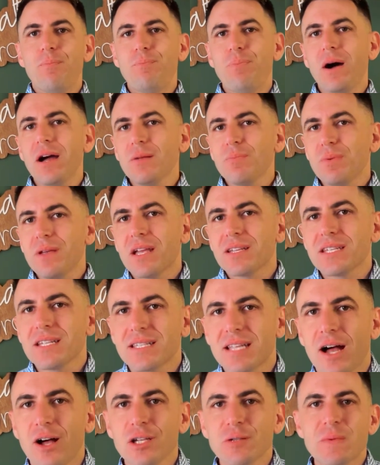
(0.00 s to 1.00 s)
but because
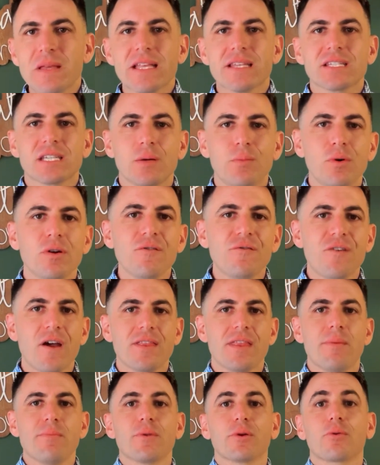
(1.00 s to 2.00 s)
it tells me that someone
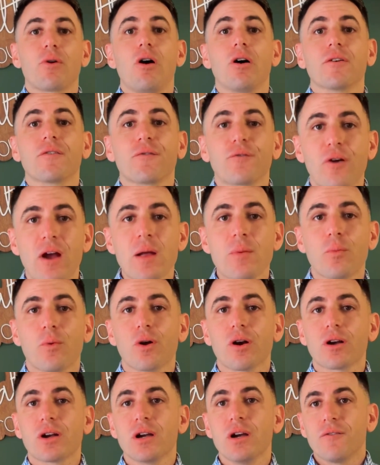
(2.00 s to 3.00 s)
fed them the wrong
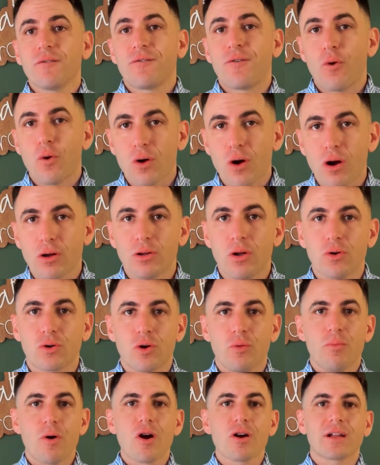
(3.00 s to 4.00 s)
framework for our
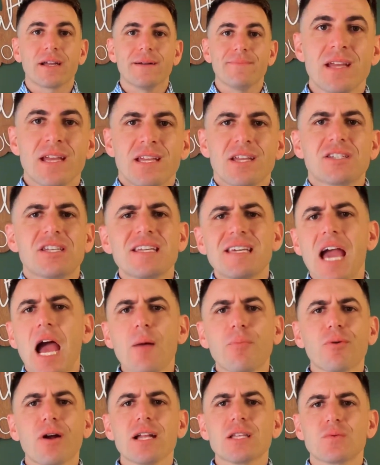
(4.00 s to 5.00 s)
local market. You see,
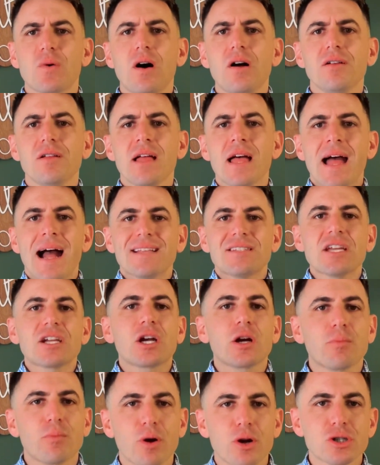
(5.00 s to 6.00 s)
cap rates, well, that's a
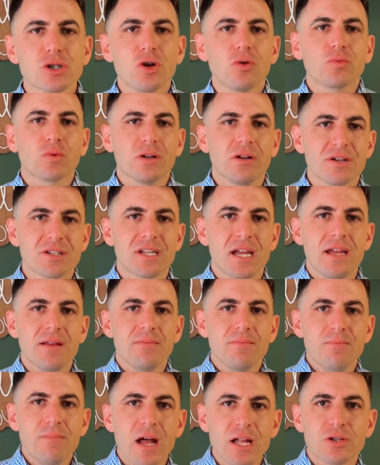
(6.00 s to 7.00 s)
commercial real
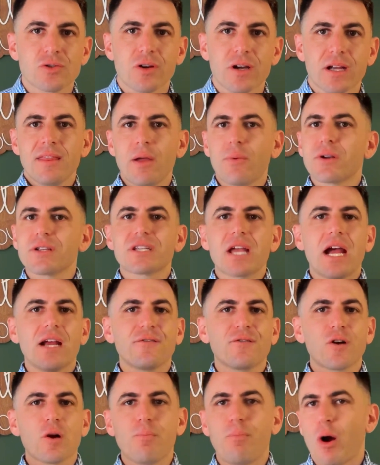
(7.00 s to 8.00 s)
estate metric. They were
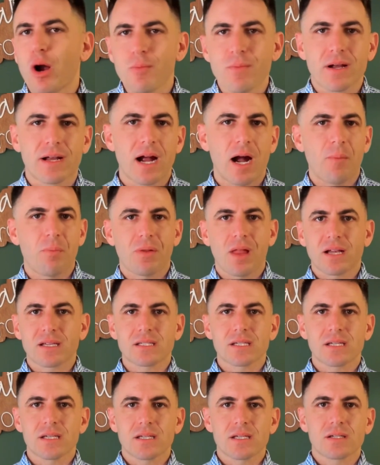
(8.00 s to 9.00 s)
designed for apartment
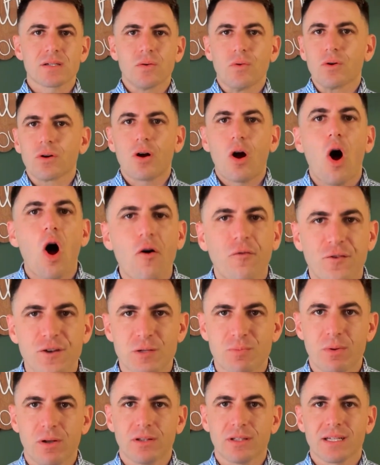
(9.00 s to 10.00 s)
complexes or
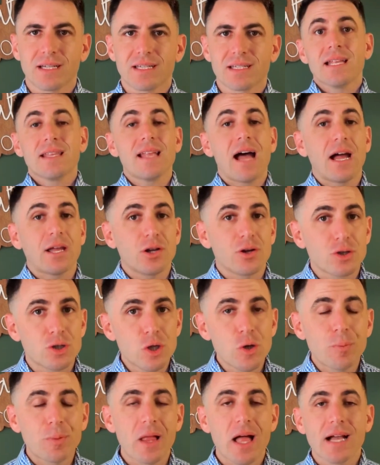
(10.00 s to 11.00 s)
office buildings, not your
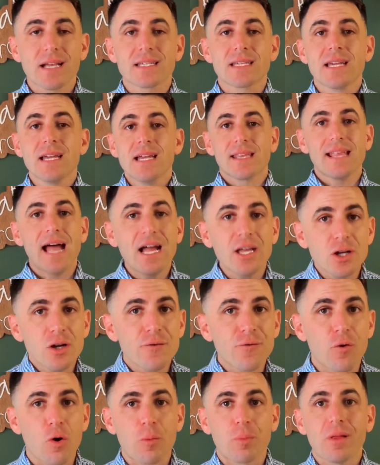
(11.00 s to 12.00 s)
duplex, not
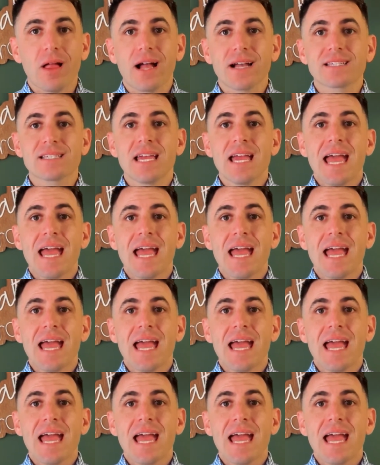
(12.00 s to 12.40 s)
your fourplex,